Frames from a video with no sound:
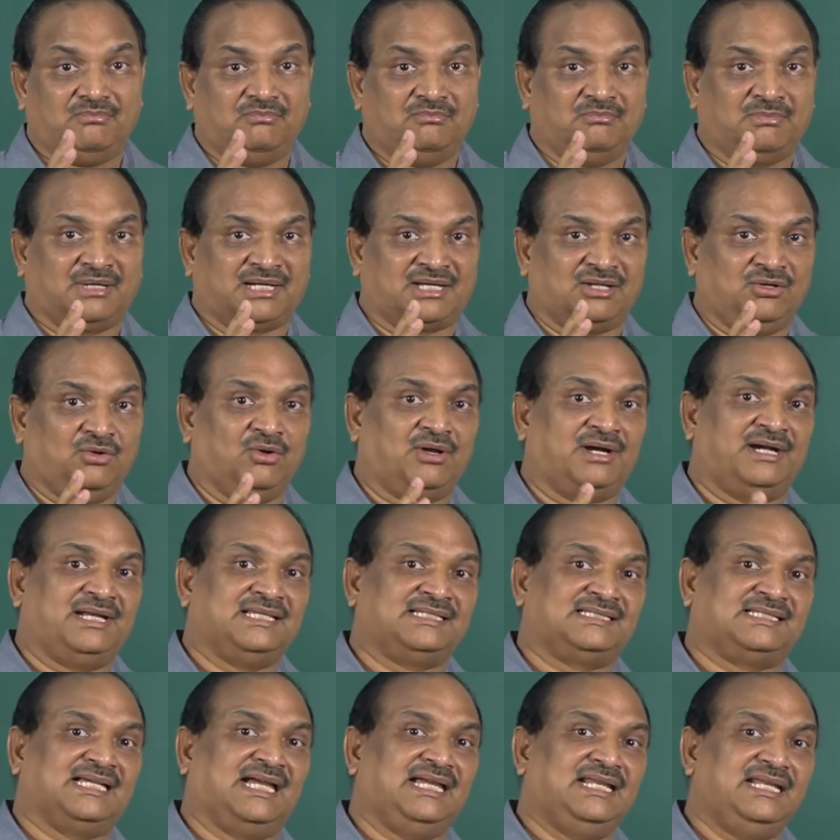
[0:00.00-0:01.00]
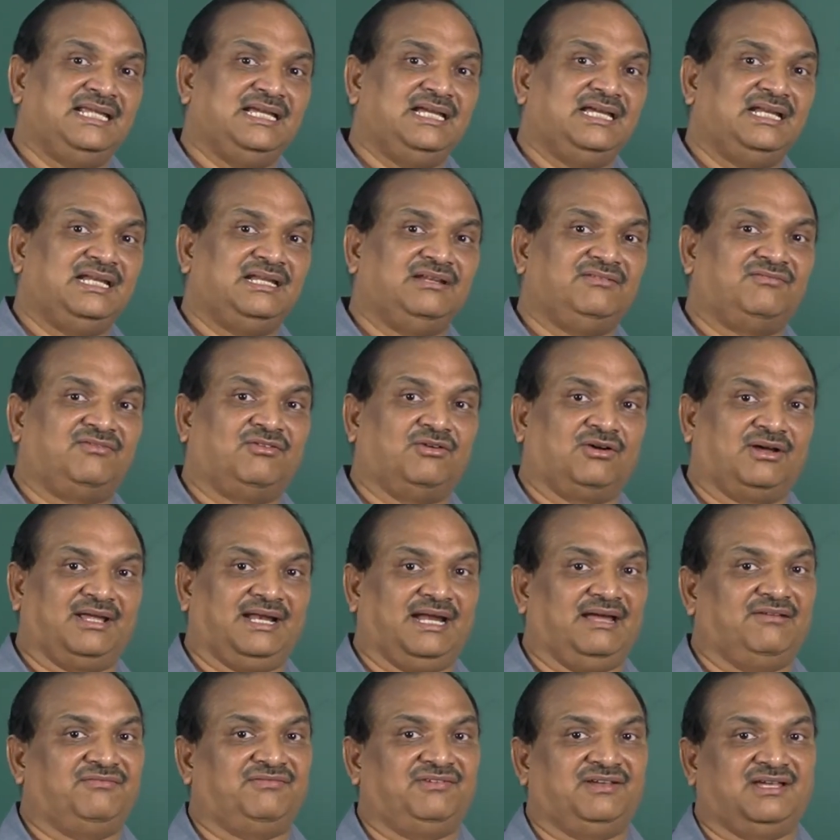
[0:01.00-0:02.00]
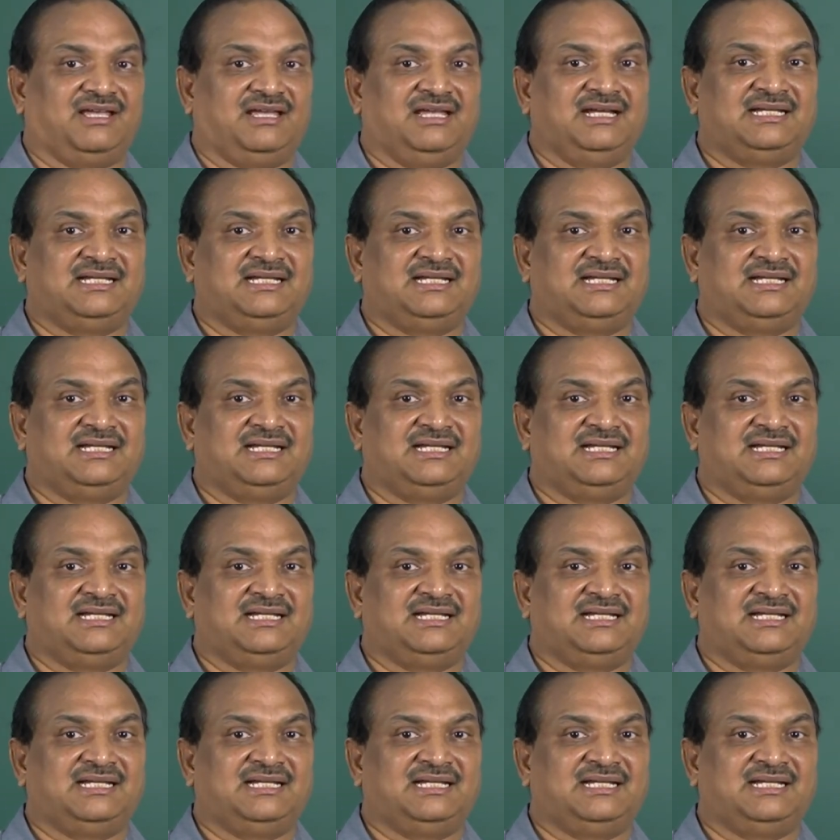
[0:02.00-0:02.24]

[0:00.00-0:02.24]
But you are designing an infographic.